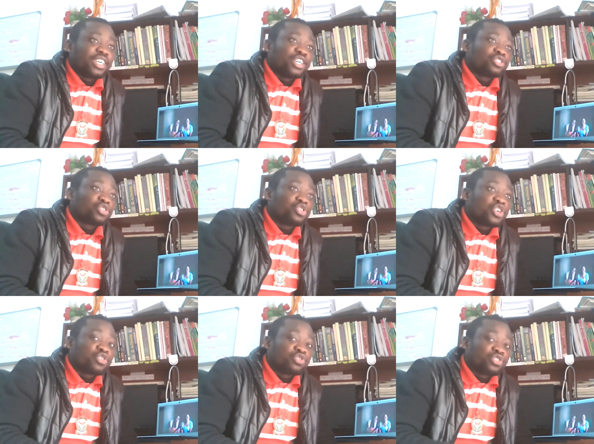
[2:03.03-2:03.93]
And so
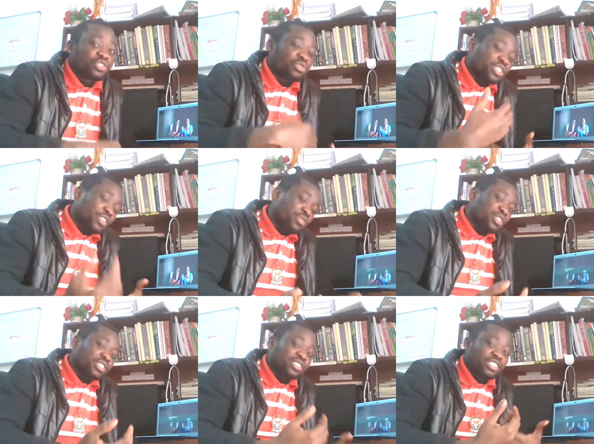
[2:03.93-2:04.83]
they'll give you
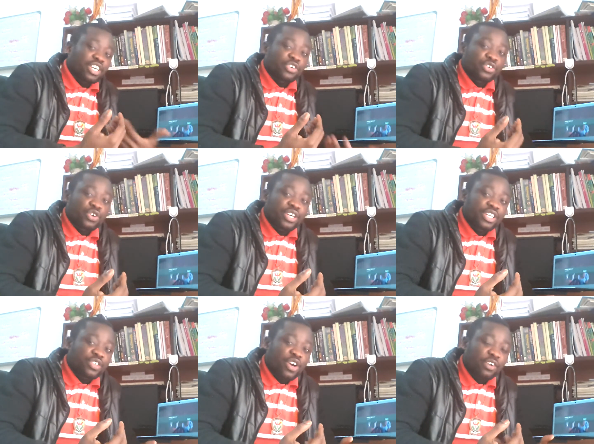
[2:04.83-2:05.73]
the scenario, and
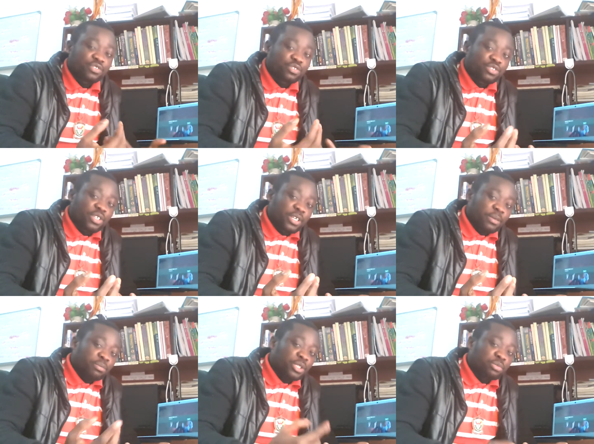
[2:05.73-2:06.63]
then you have to
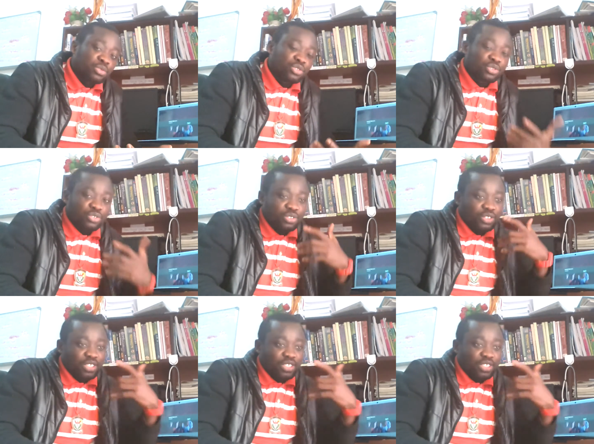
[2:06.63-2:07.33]
be able to